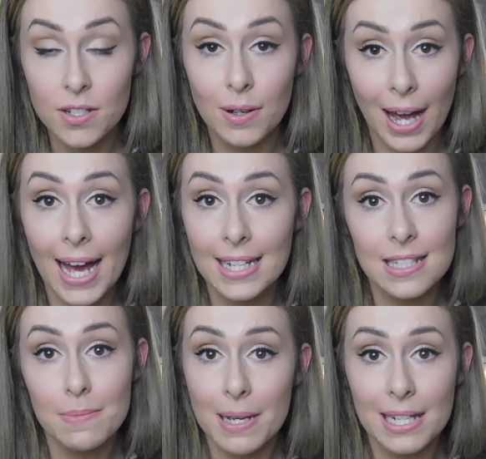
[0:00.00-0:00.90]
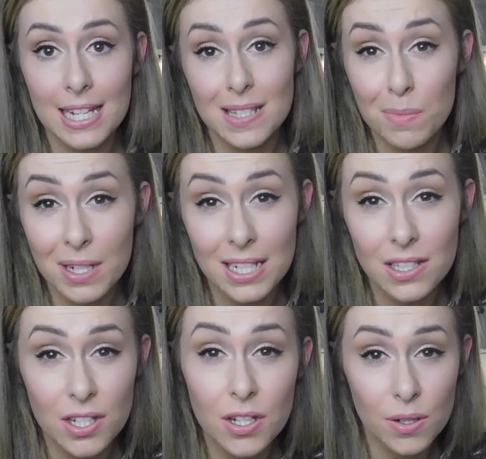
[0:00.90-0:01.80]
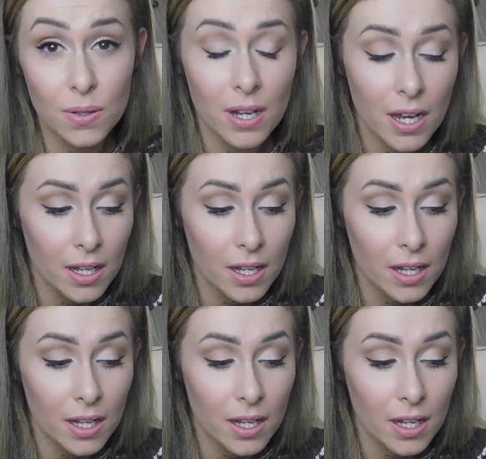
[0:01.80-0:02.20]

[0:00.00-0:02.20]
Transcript: you can spend less money to,